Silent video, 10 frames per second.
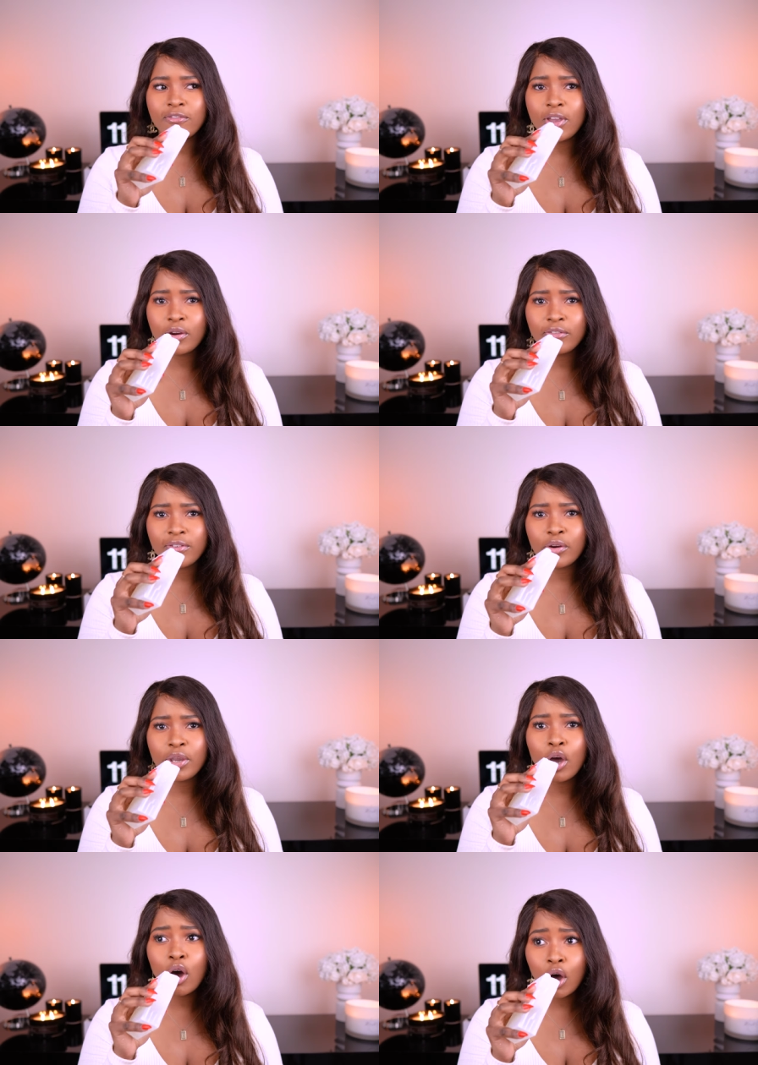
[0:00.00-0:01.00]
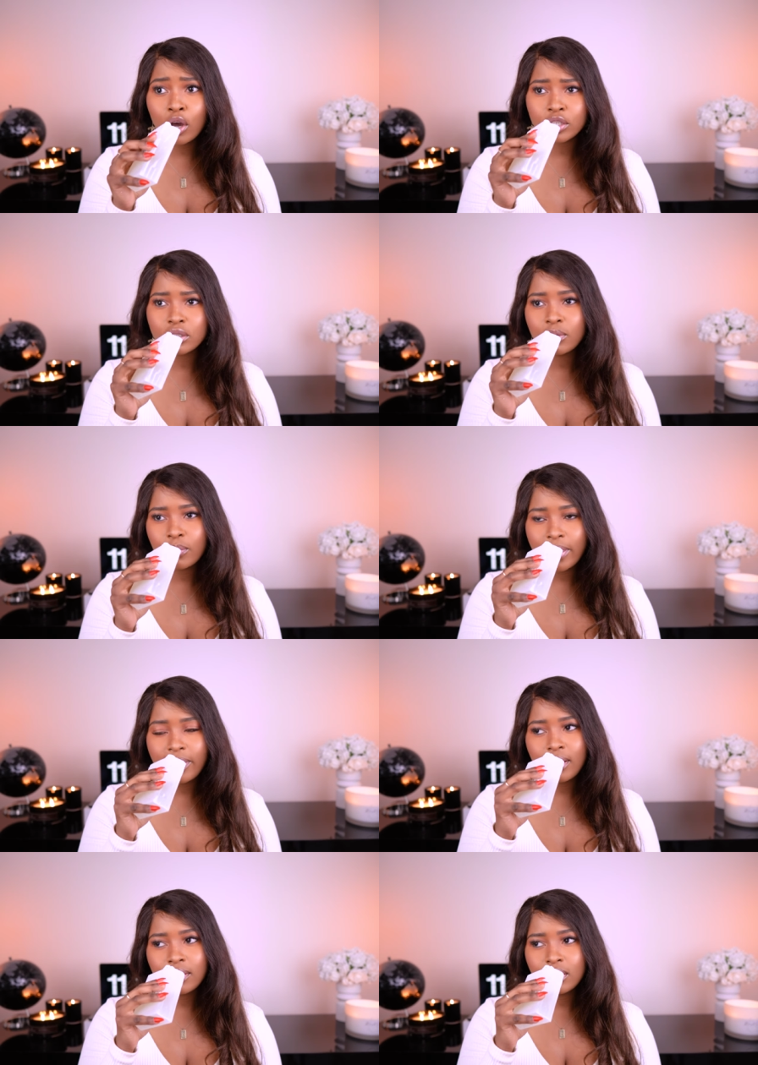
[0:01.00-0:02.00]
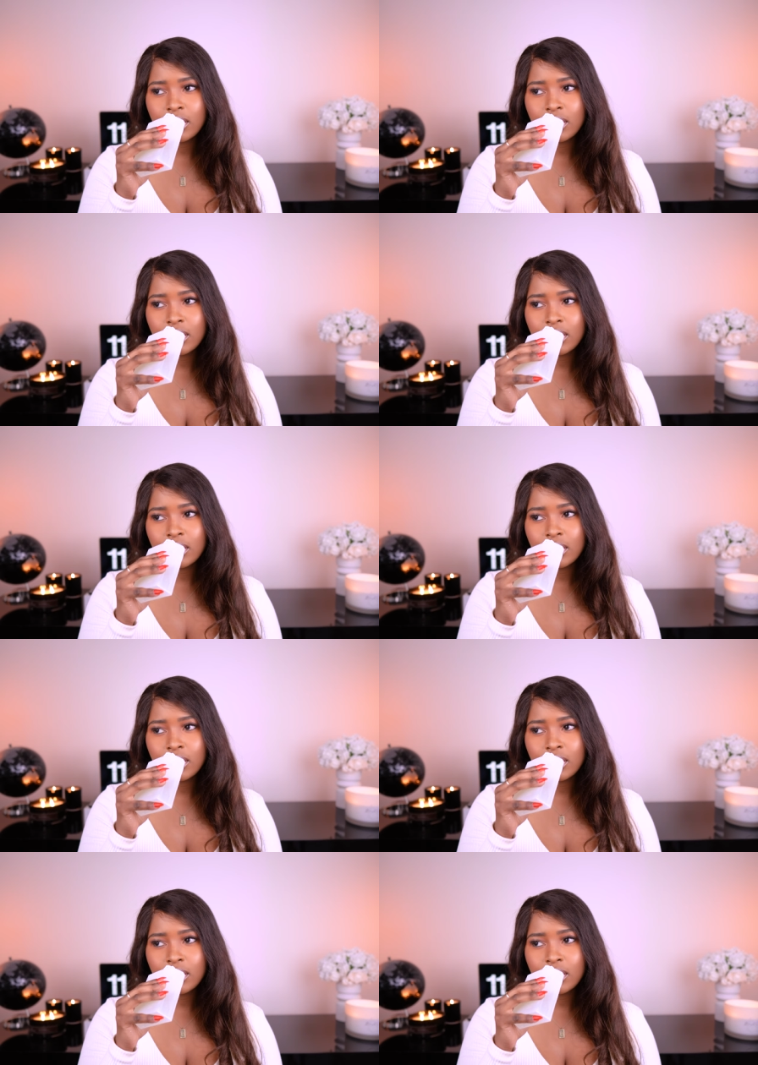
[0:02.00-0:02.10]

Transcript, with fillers: very, very hot weather.